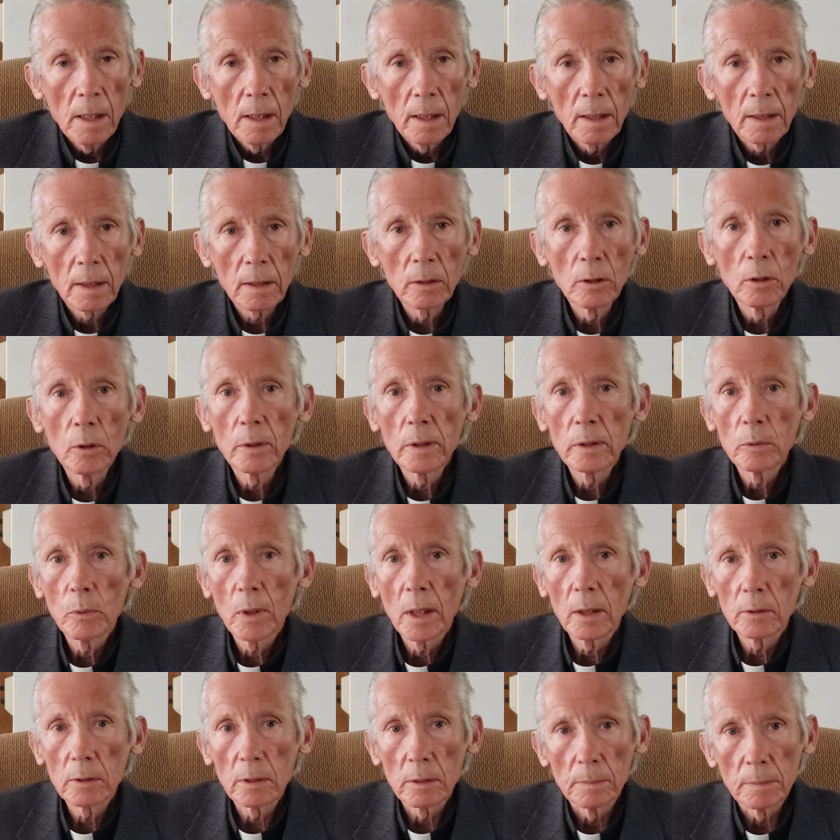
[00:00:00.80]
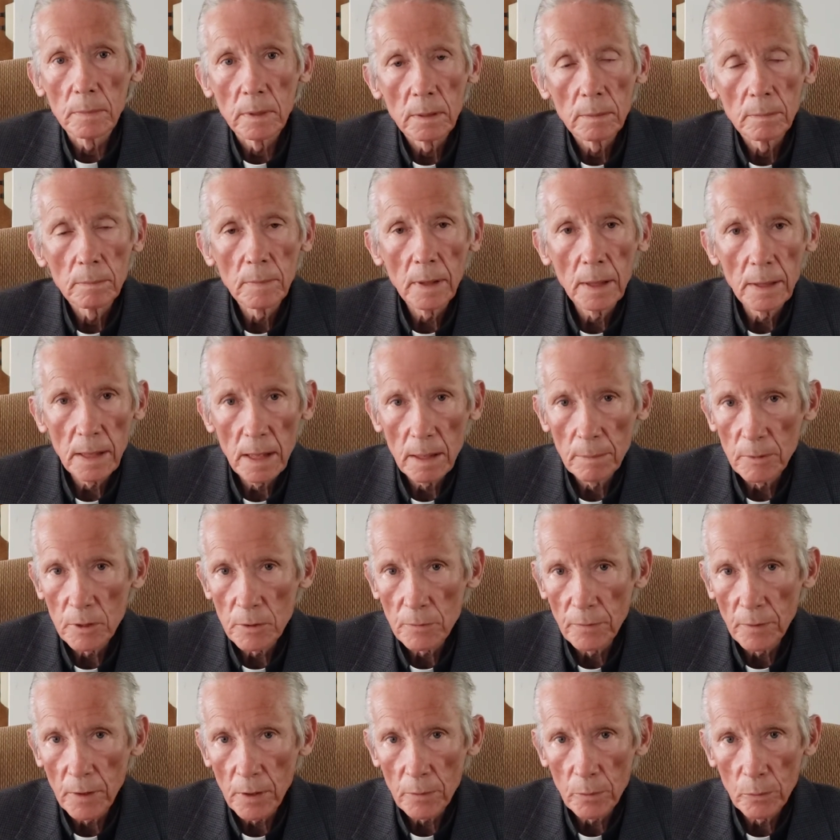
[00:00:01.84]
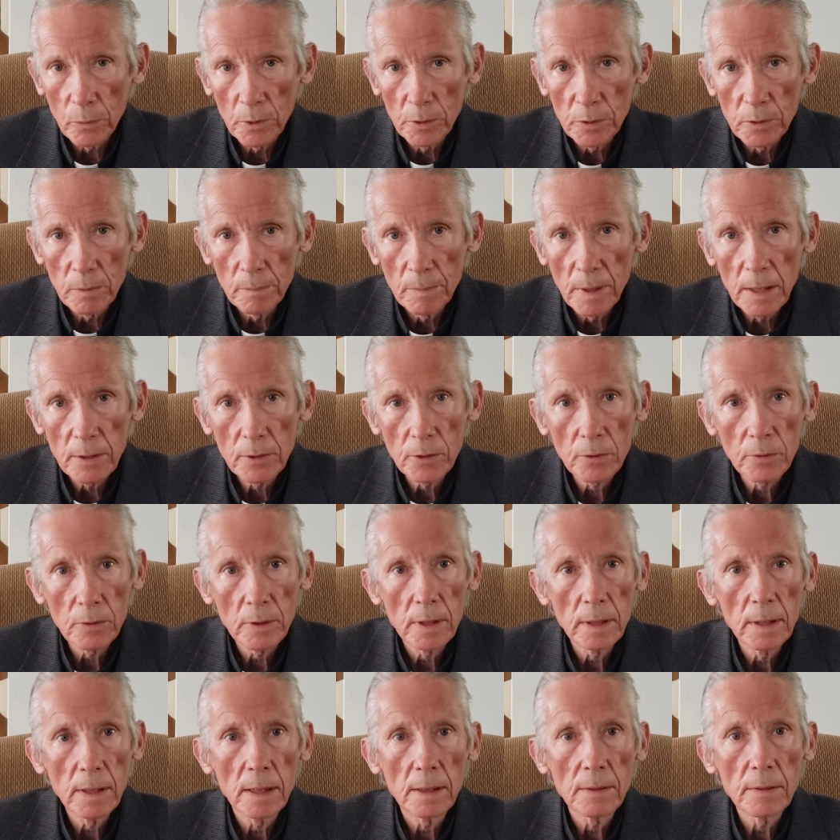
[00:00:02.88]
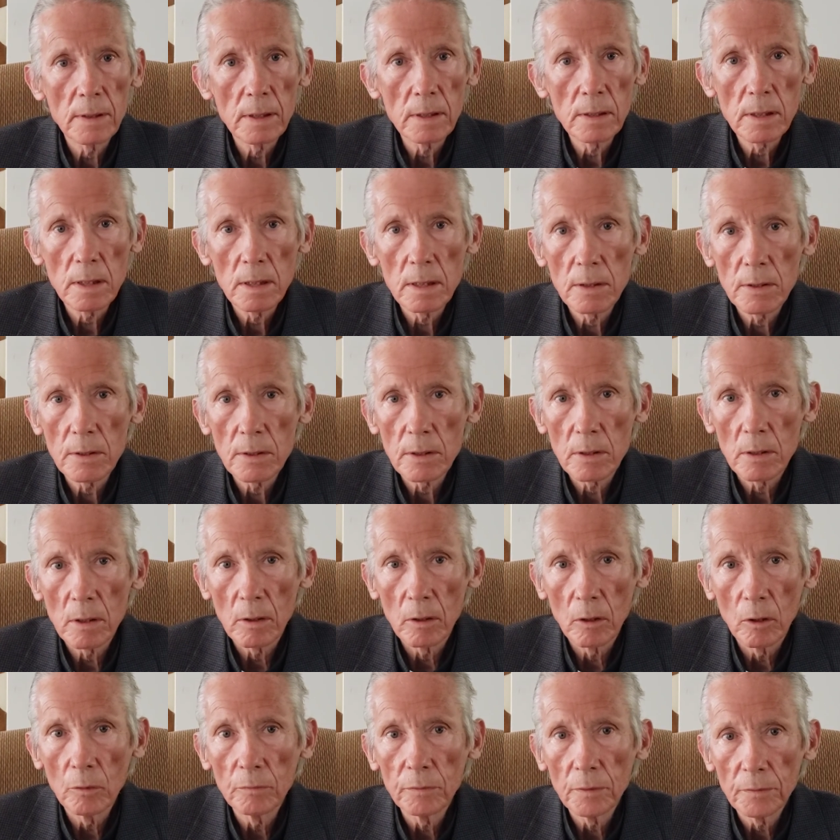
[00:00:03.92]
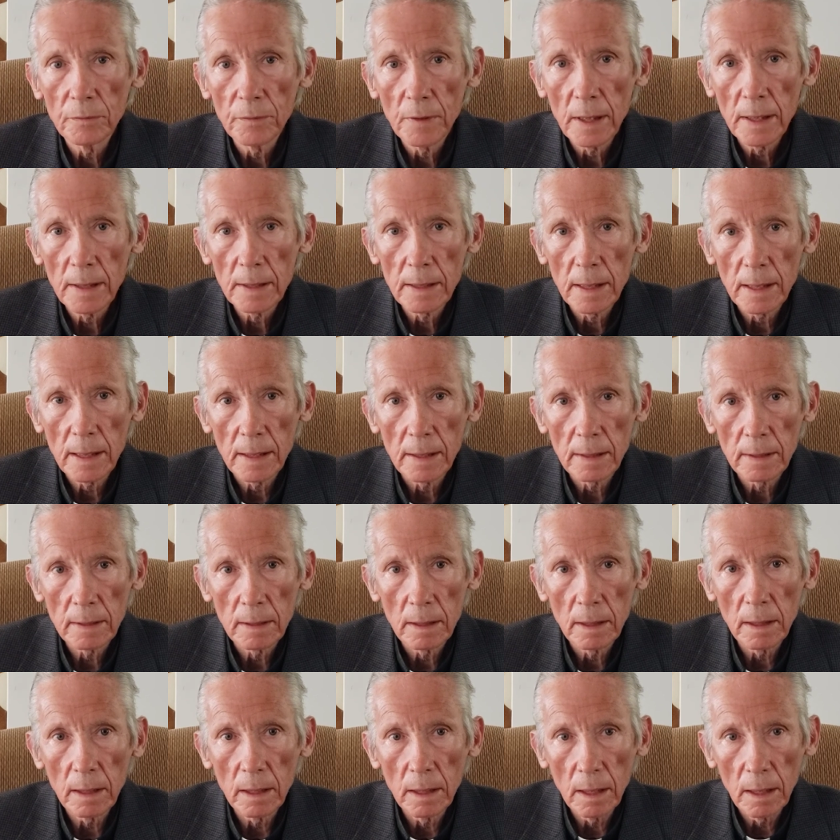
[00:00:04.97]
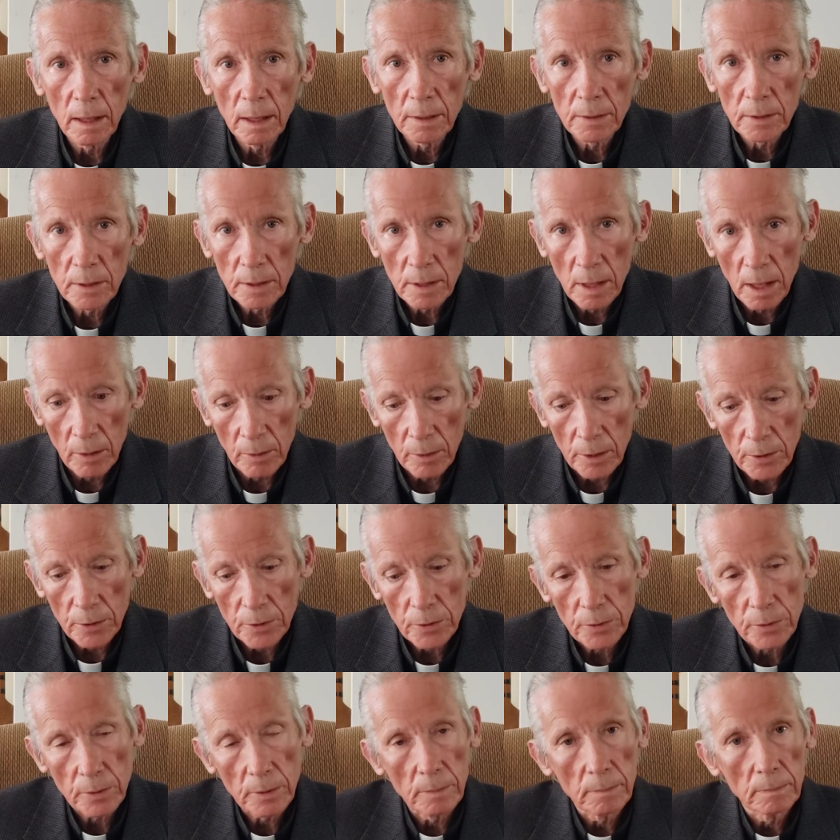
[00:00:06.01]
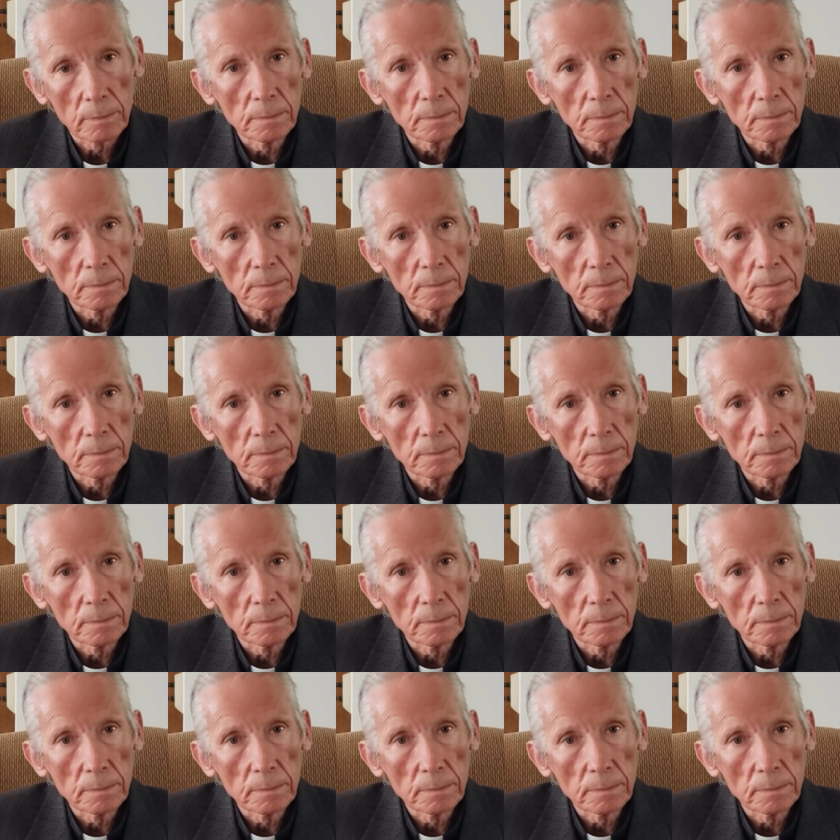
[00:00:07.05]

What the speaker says: Hello and welcome. My name is Father William Maestri, and this is Overfed and Undernourished.